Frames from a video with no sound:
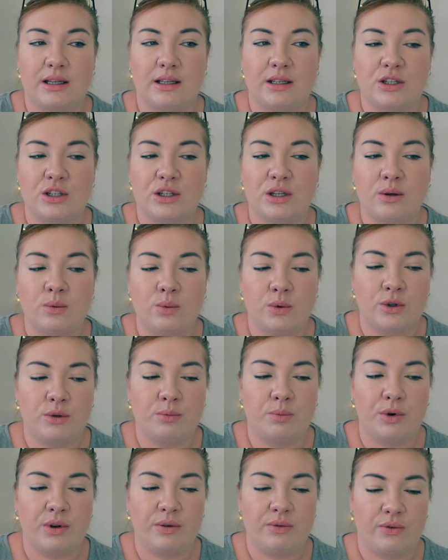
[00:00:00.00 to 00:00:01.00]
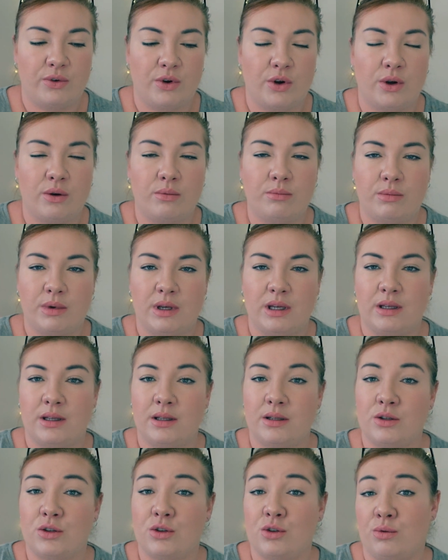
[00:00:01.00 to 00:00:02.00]
she would prefer me
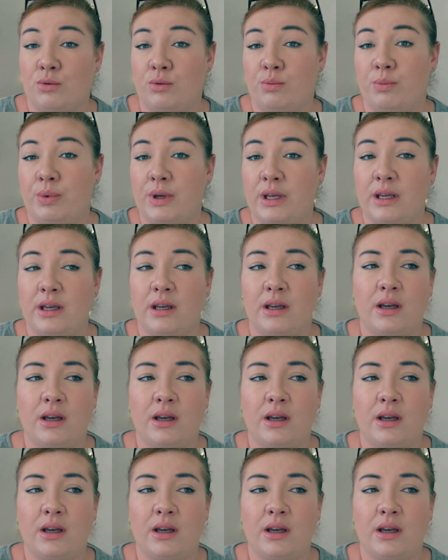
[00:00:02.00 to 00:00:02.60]
to be